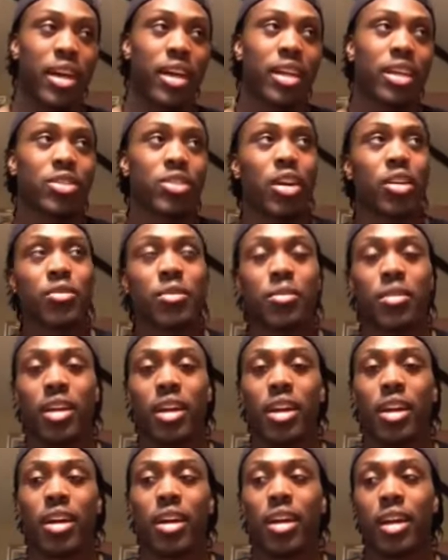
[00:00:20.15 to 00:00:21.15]
I started from
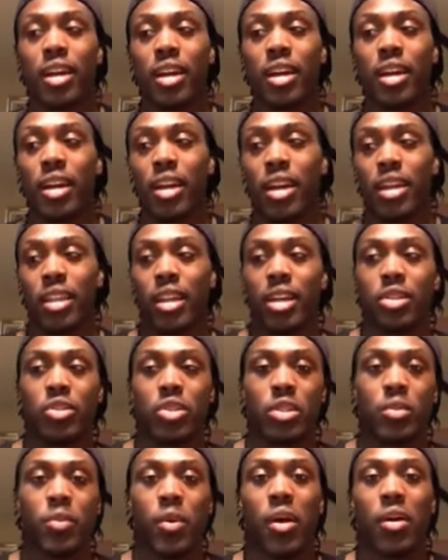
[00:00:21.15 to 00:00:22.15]
there. Then I
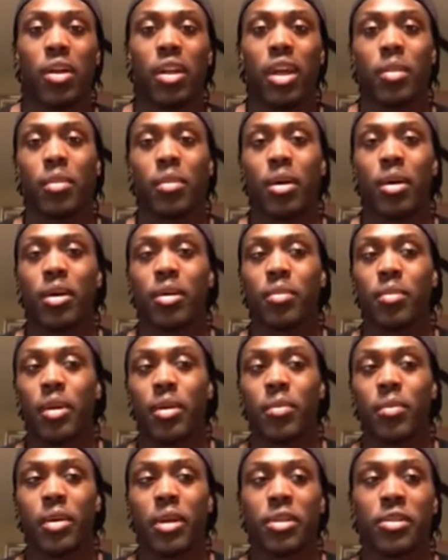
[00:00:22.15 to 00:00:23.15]
used to spar like
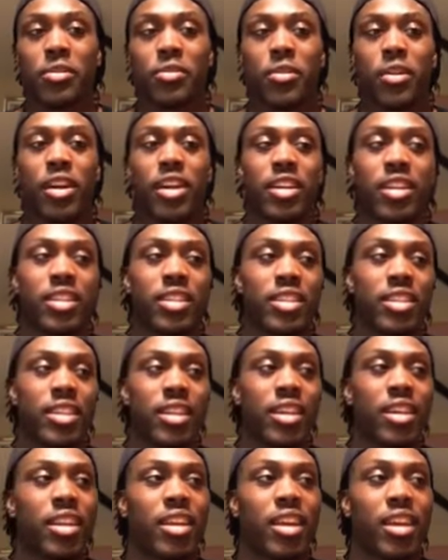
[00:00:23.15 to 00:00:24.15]
my best friends,
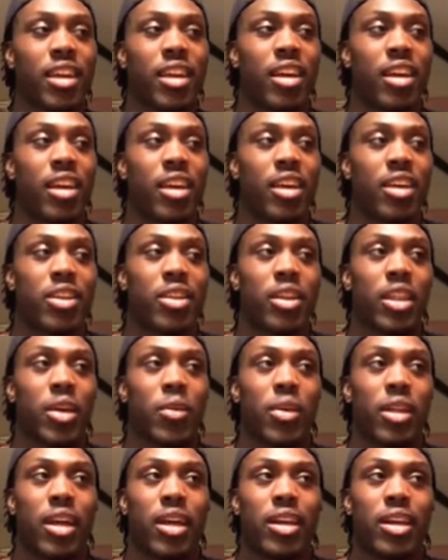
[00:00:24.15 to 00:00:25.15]
and they would
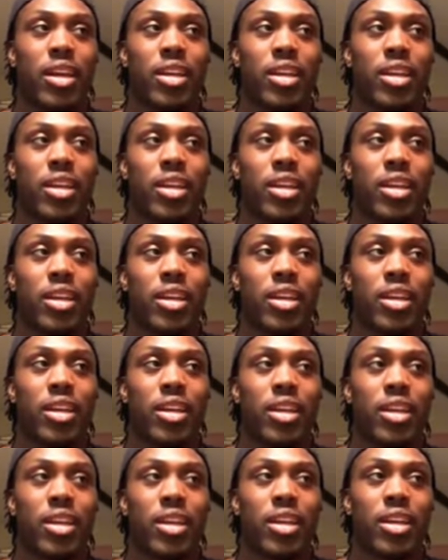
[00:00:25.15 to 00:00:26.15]
like train
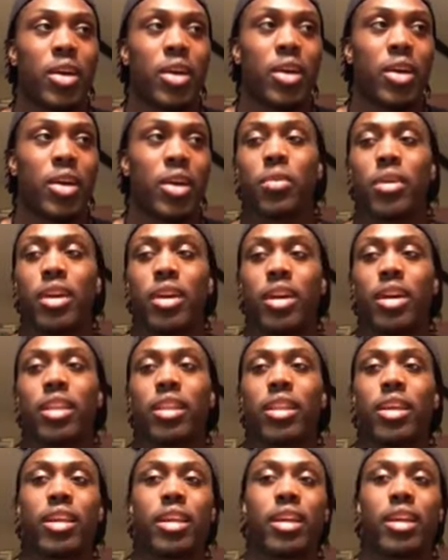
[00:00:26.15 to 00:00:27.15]
me and like help
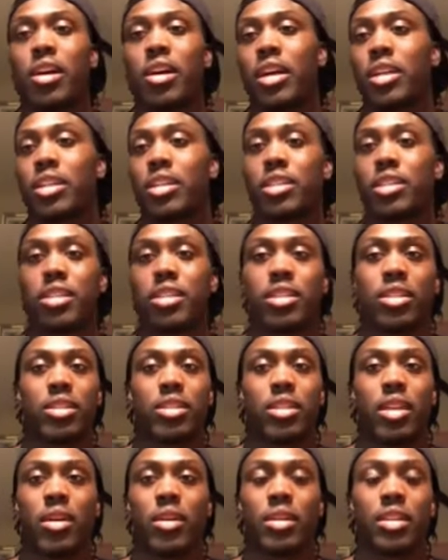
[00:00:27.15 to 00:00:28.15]
me, and then I
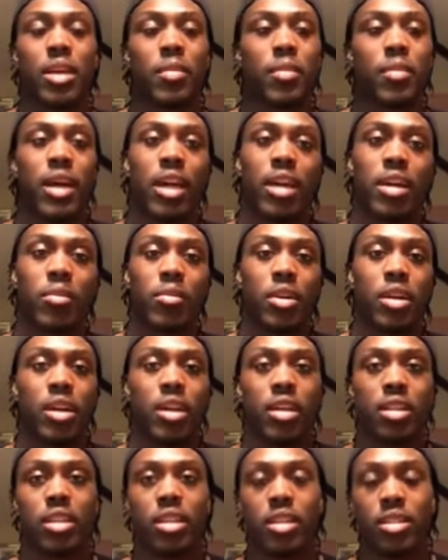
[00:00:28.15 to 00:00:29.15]
was like, man, I could be good
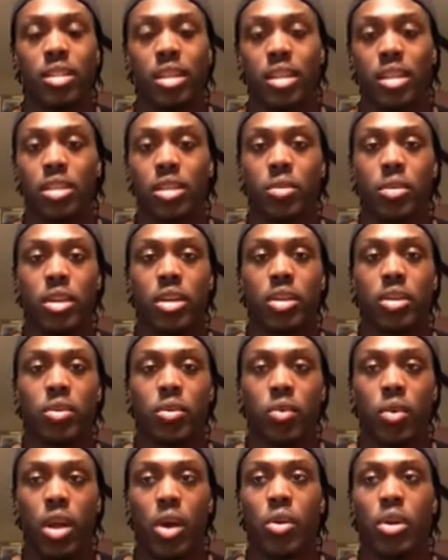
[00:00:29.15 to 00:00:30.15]
at this. Like, this could be
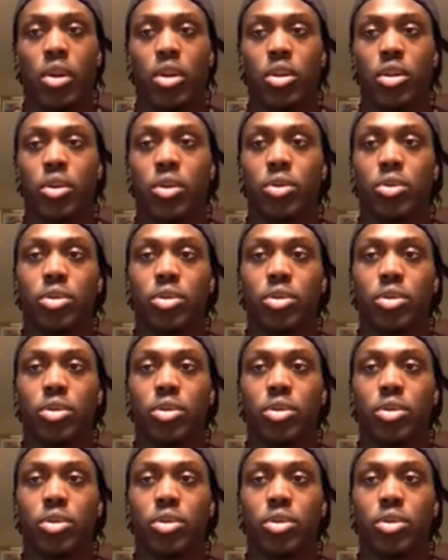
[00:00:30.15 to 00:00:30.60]
what I want to do.